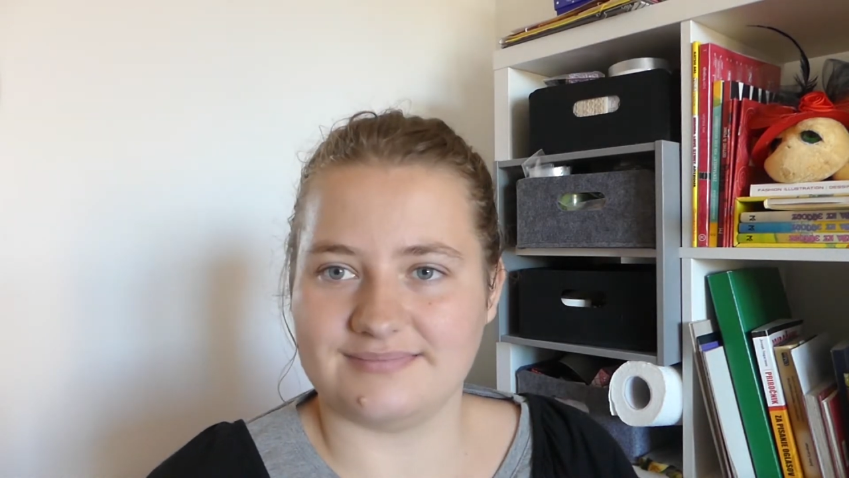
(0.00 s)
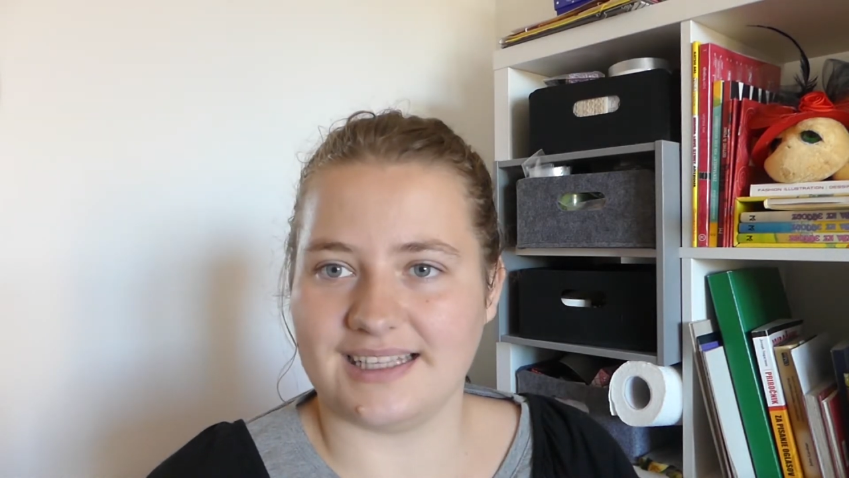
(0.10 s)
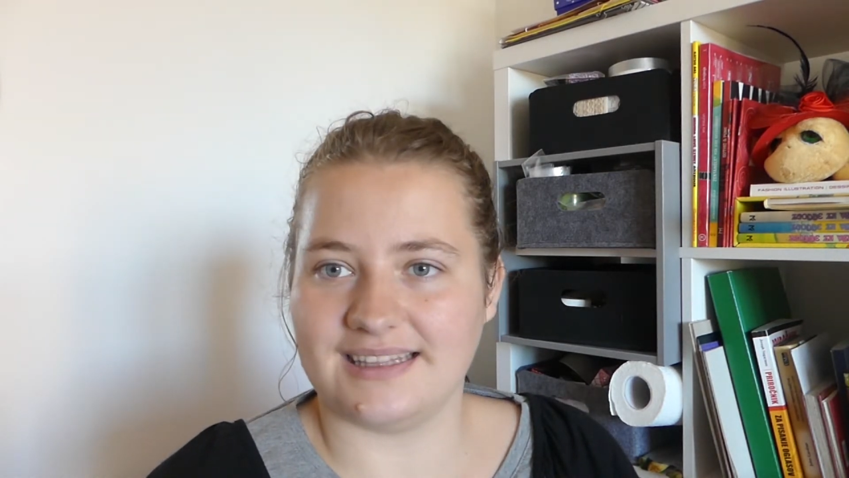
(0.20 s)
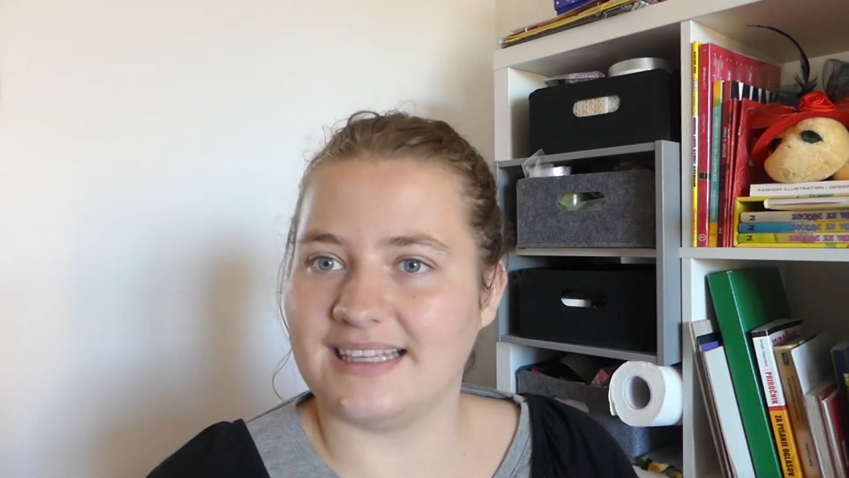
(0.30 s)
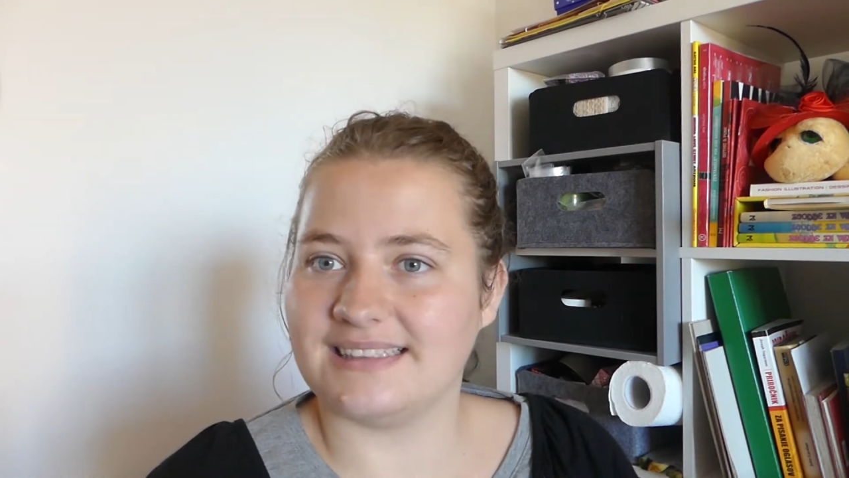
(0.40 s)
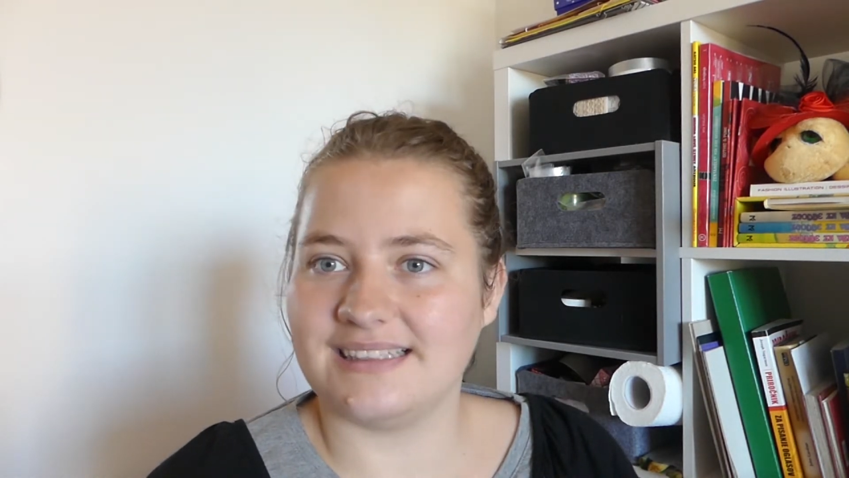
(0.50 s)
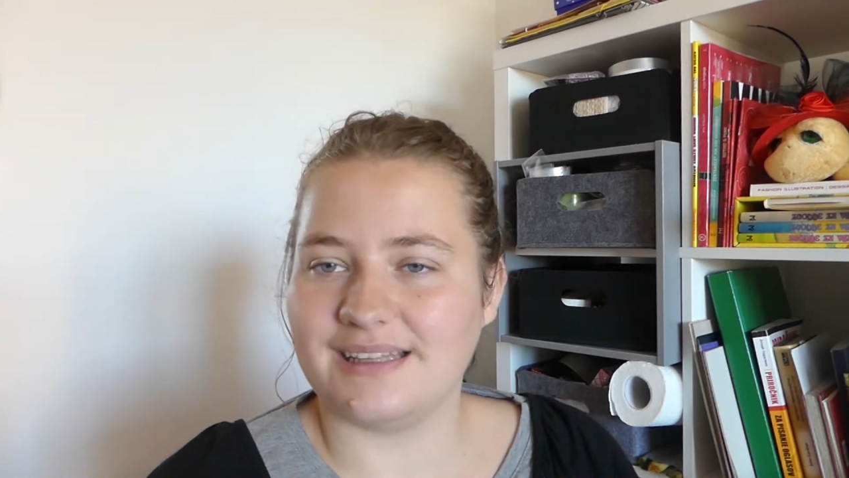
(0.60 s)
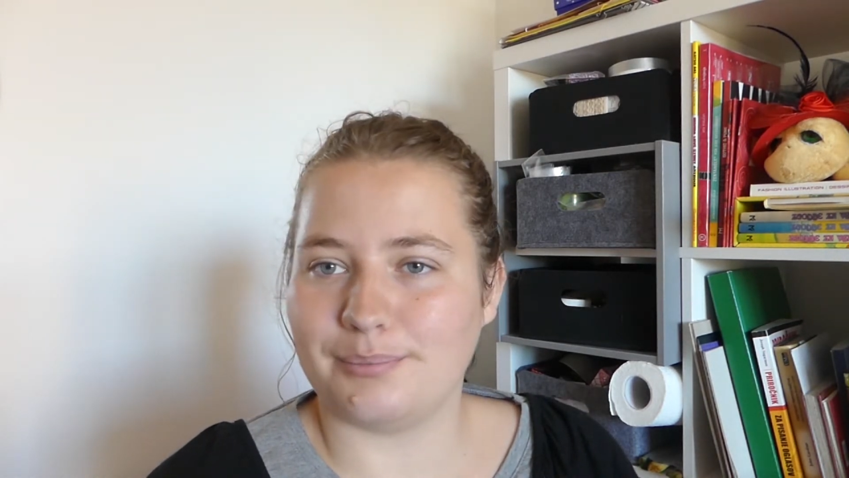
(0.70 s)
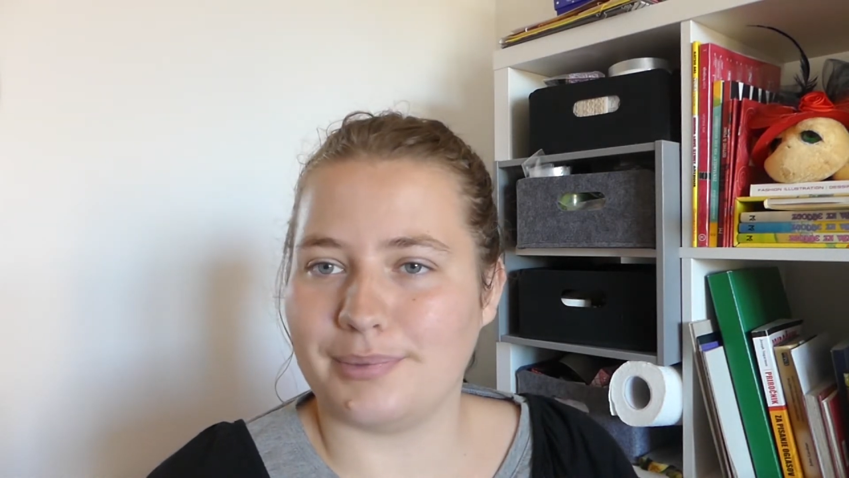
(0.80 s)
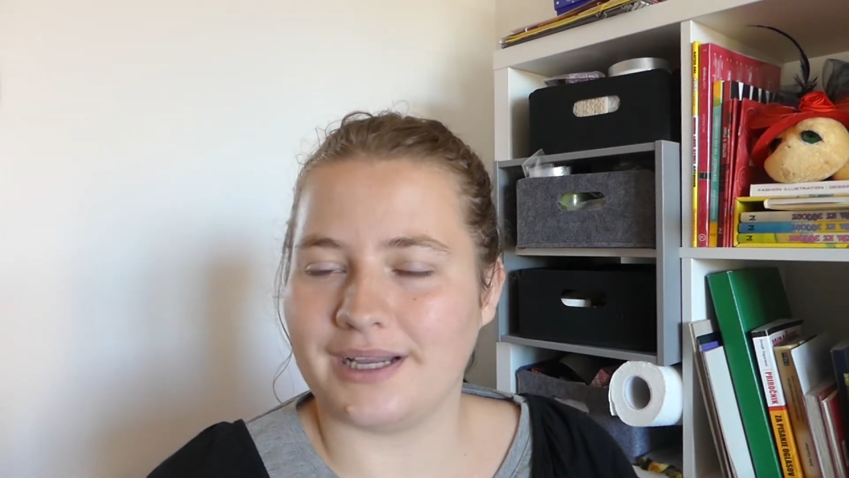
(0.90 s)
It doesn't
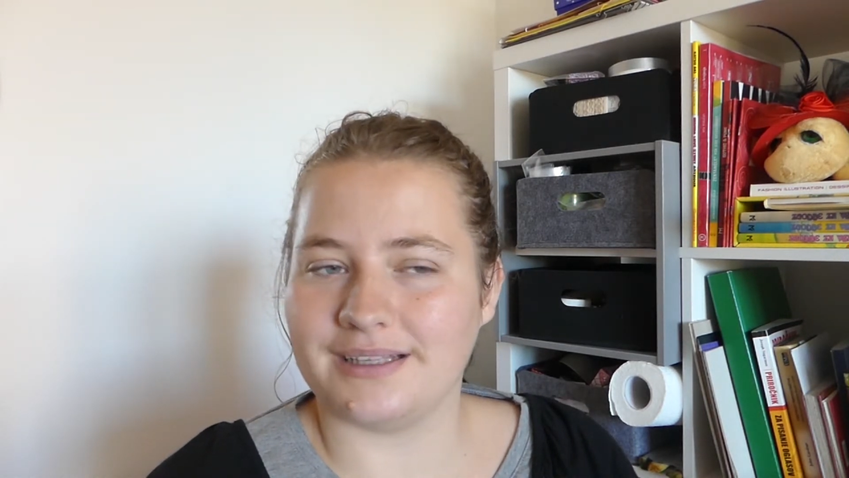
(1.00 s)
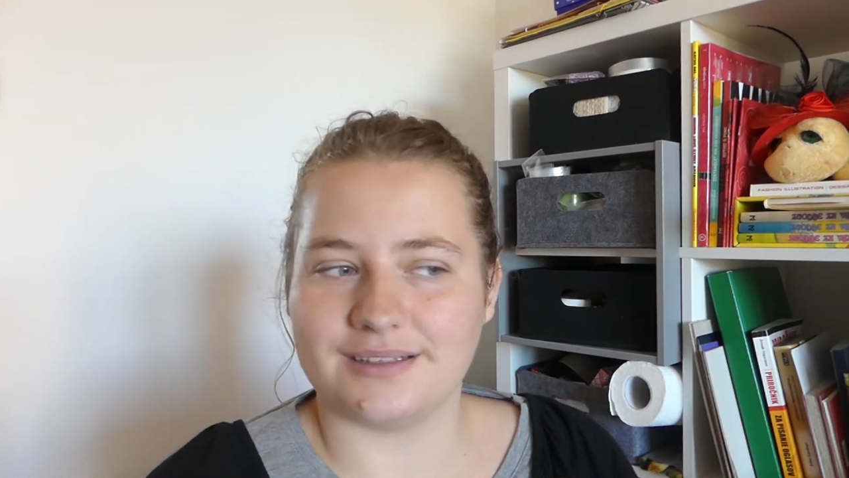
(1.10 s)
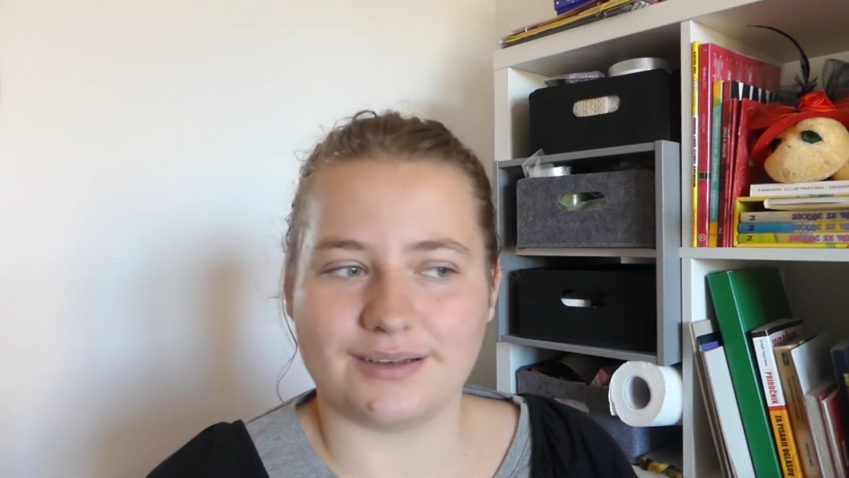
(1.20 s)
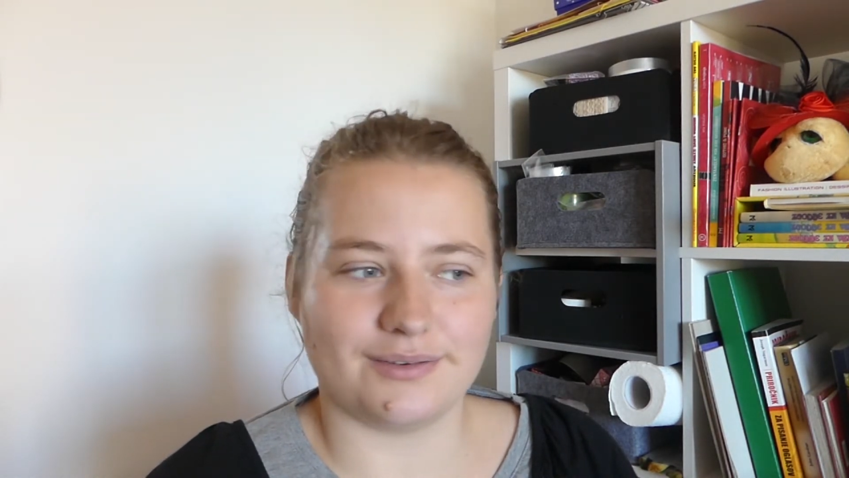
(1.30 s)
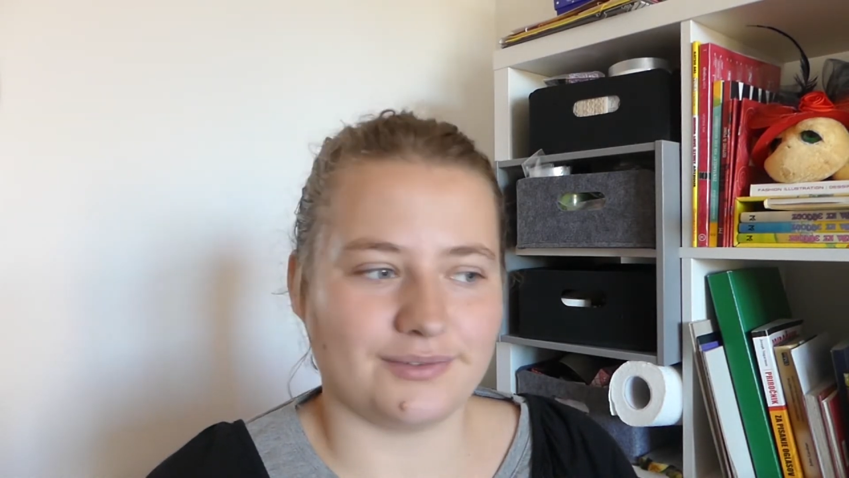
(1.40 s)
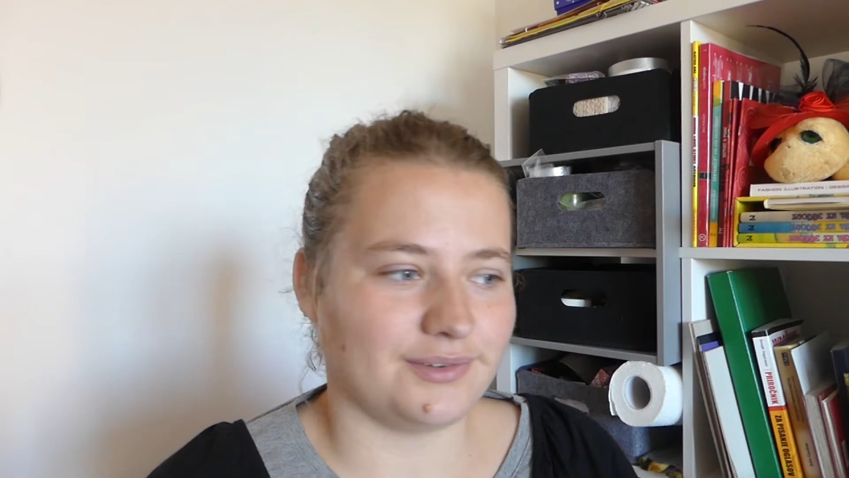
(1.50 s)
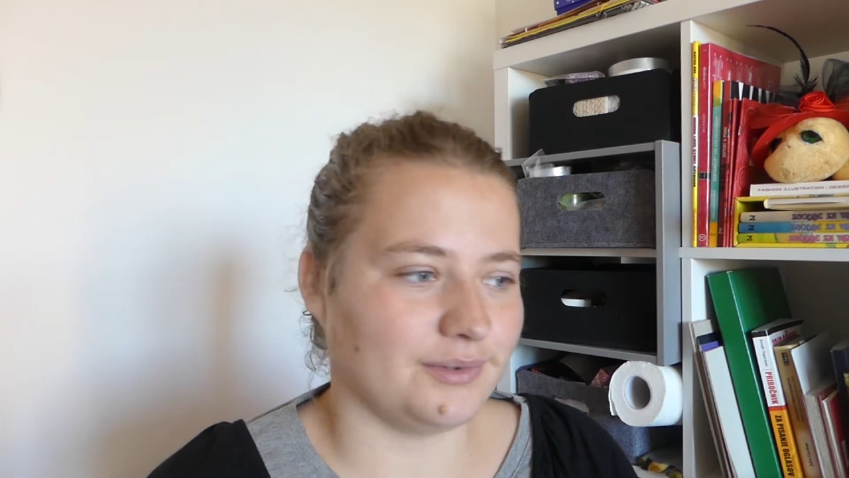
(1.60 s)
depend on